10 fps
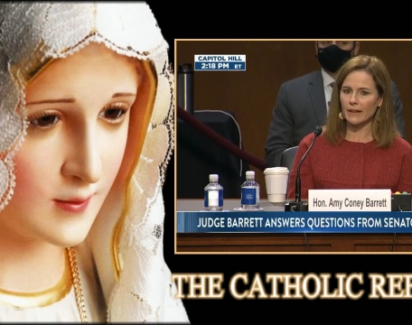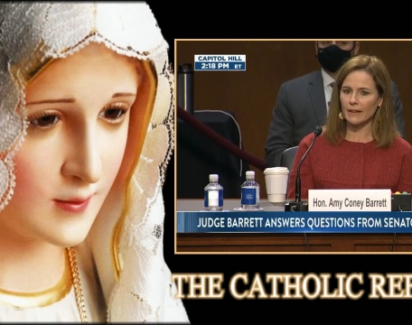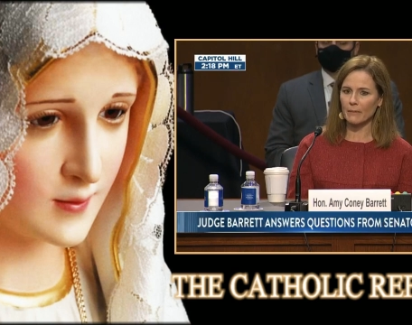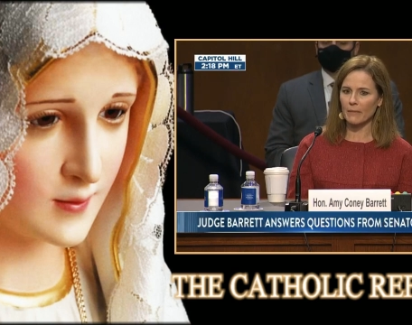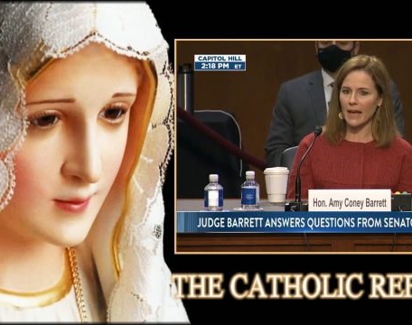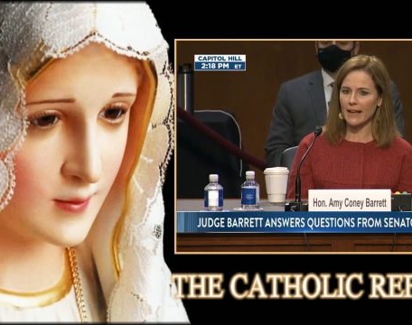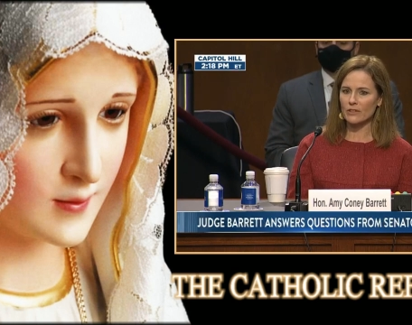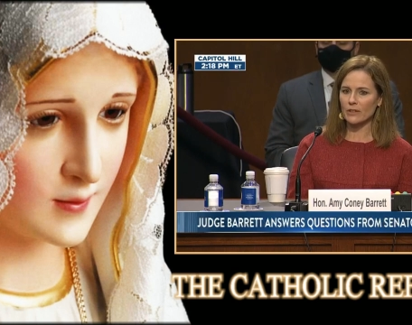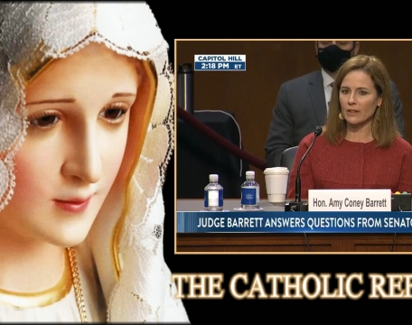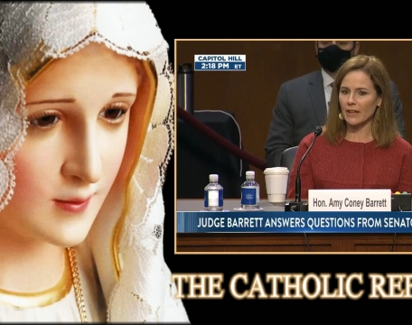Speaker 1: And I'm
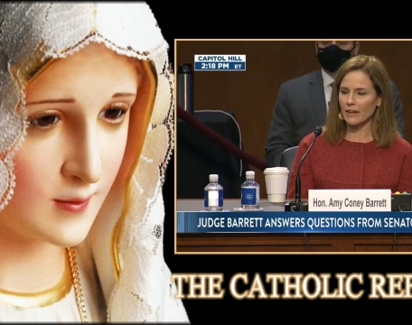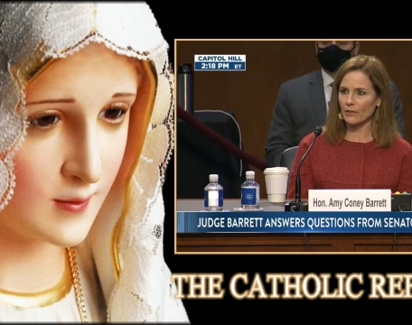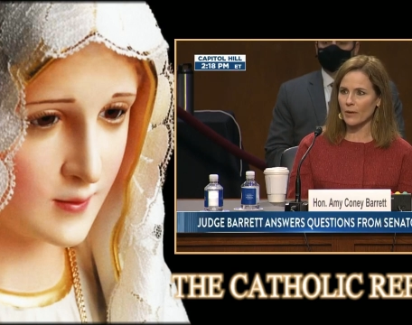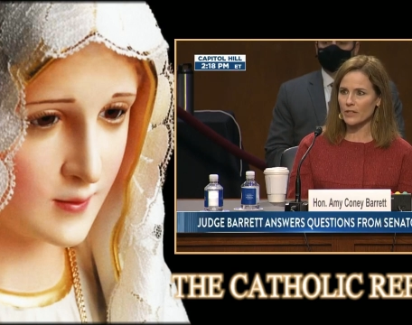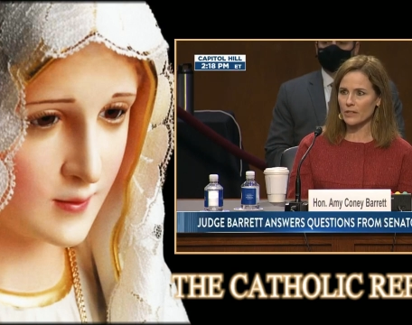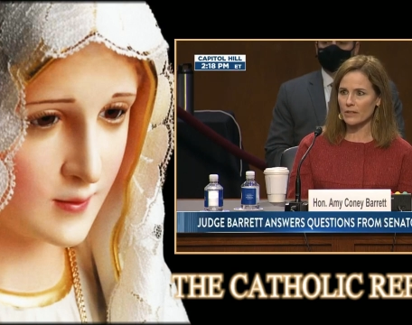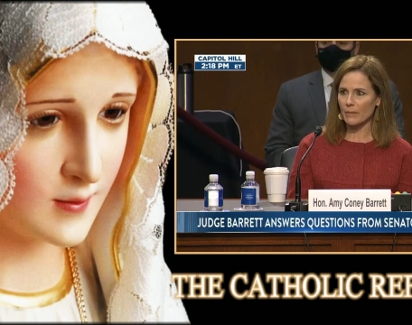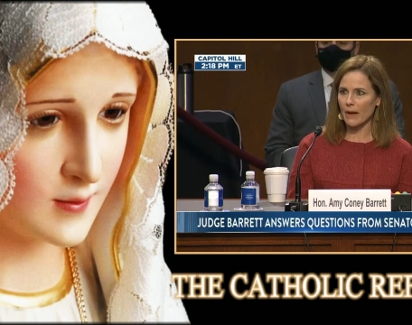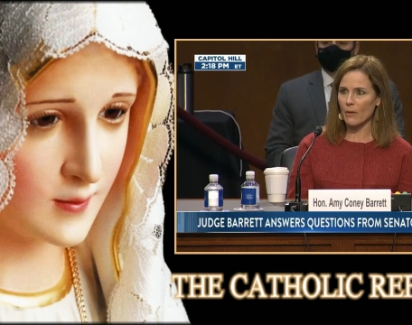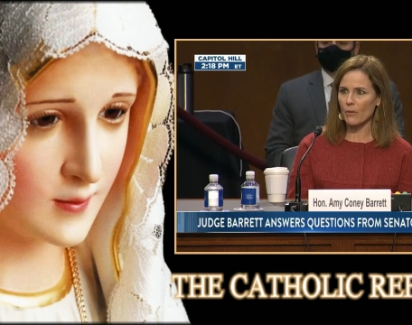answering a lot of questions
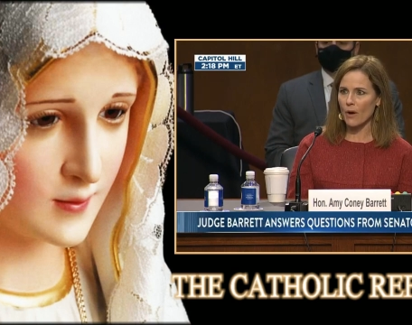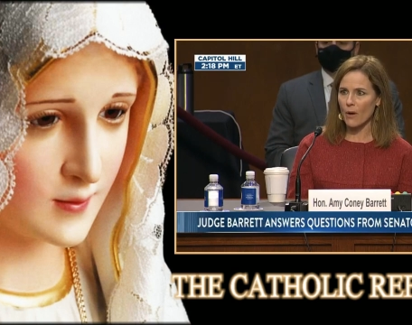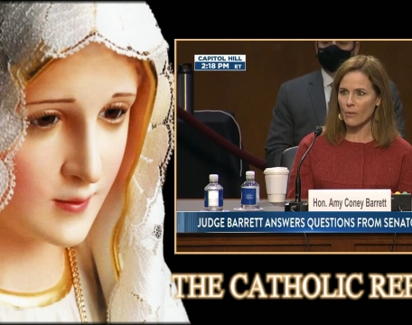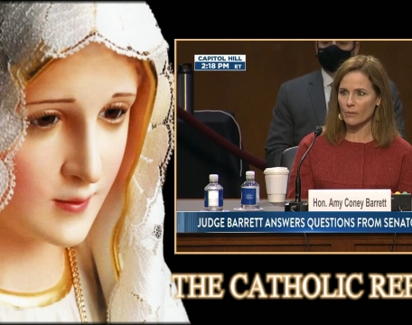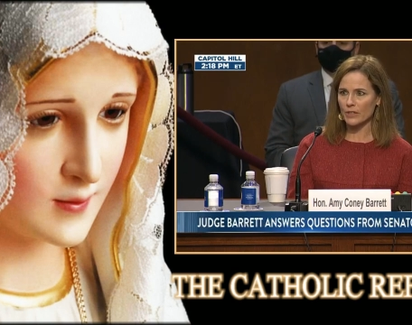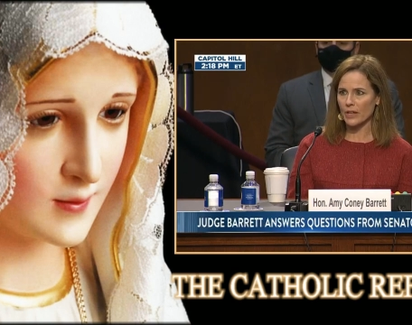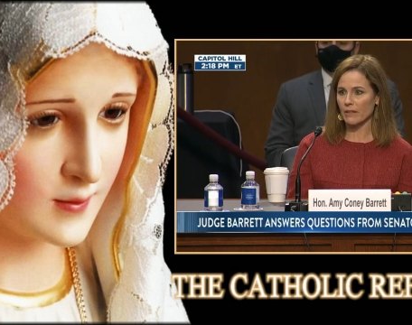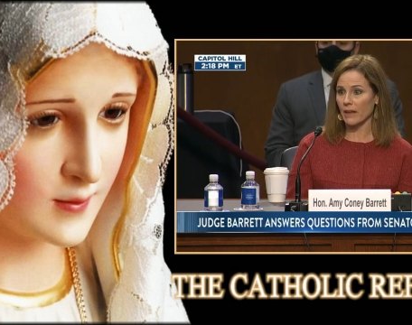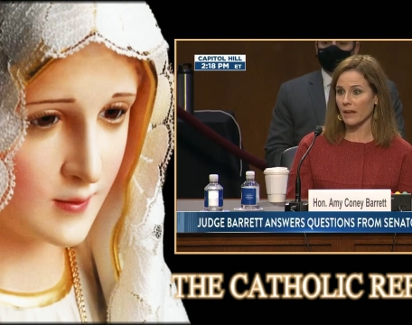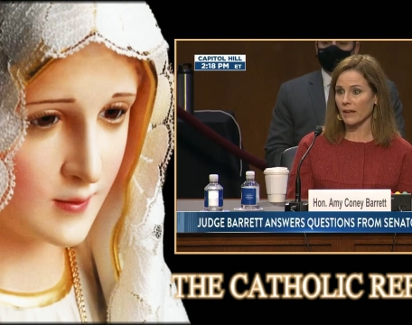about Roe, which I
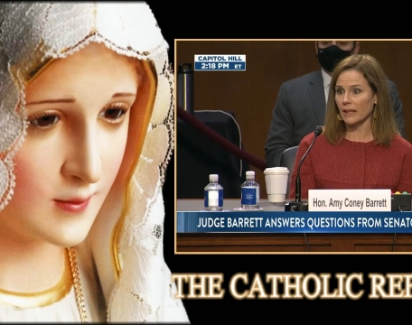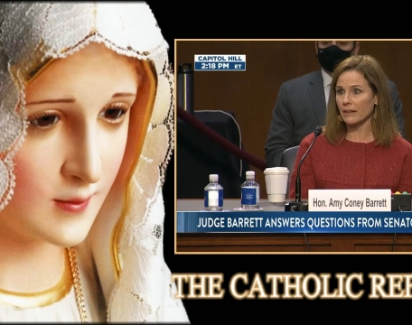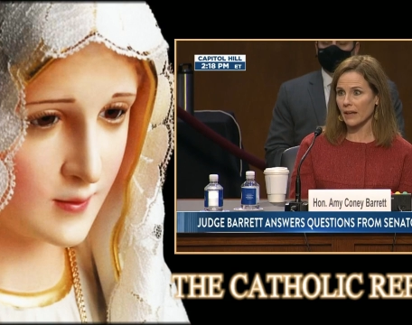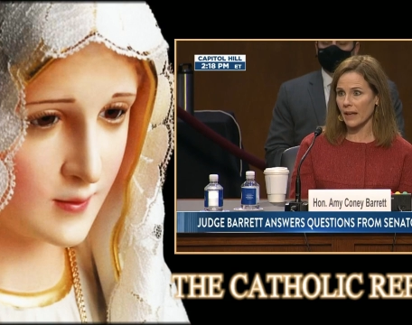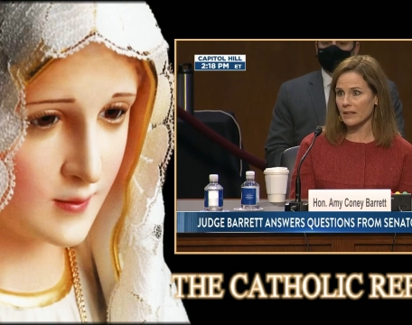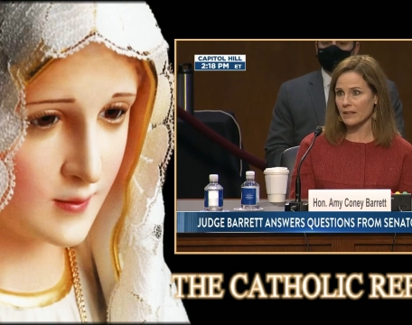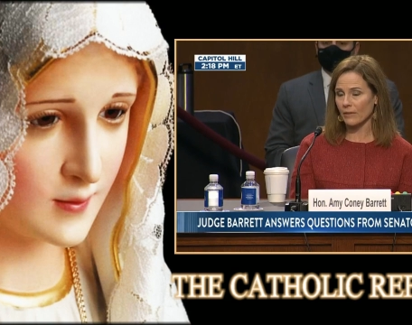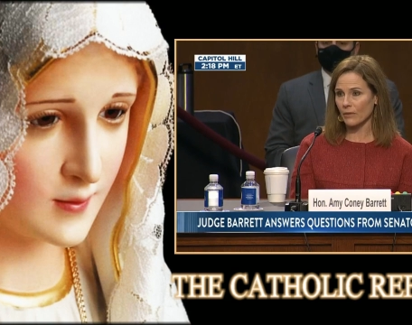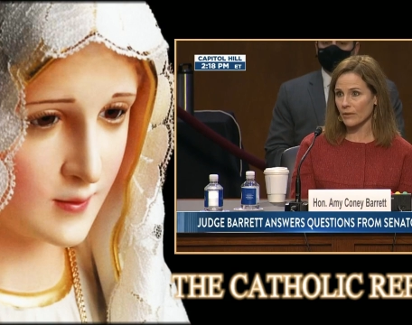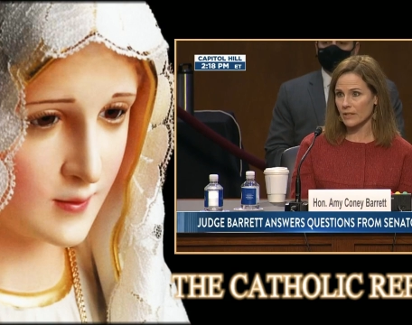think indicates
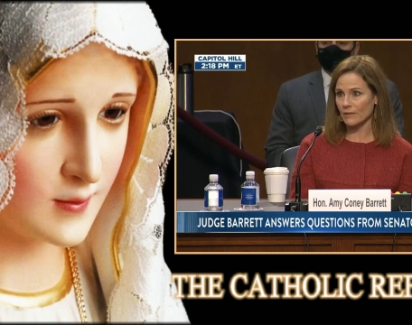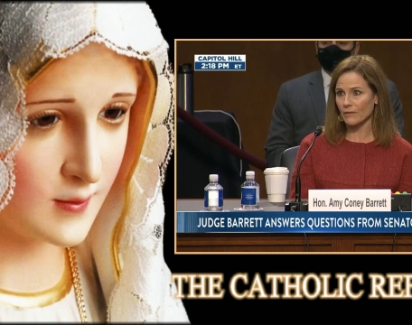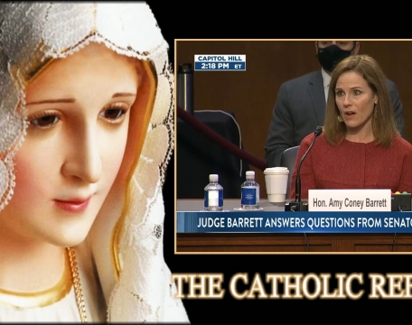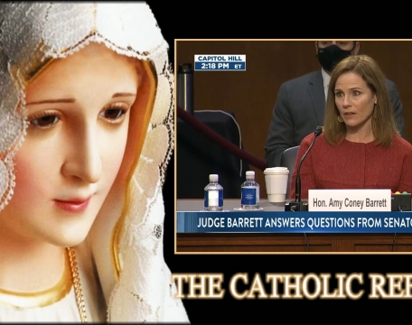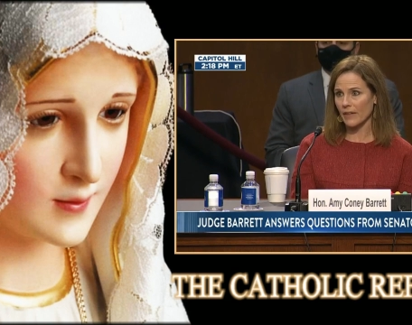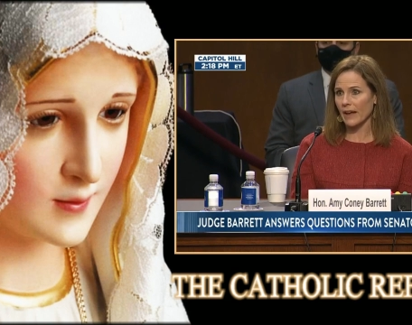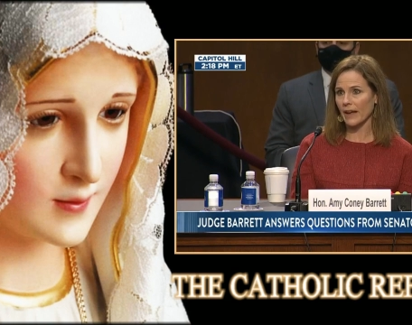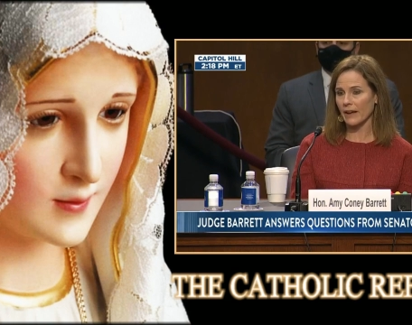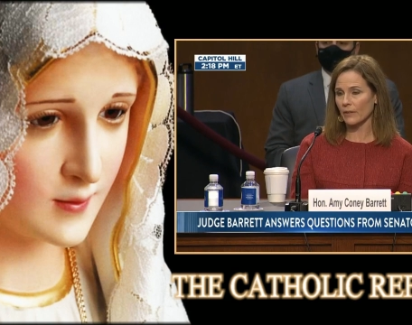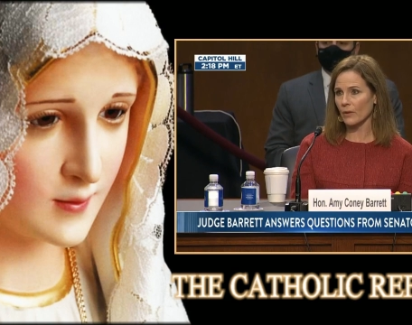that Roe doesn't fall in that
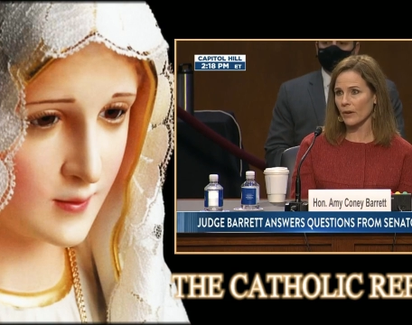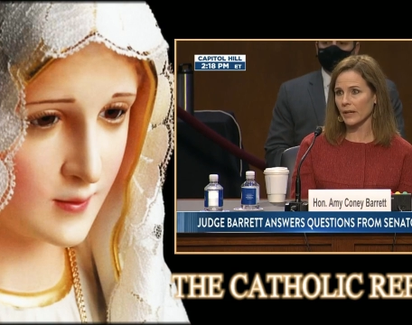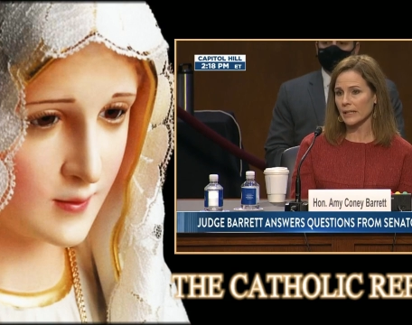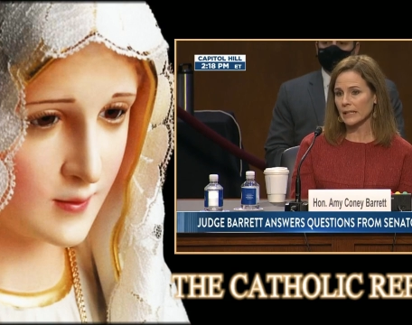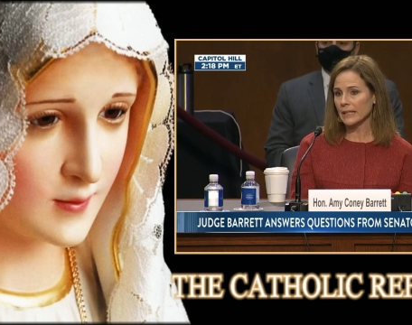category.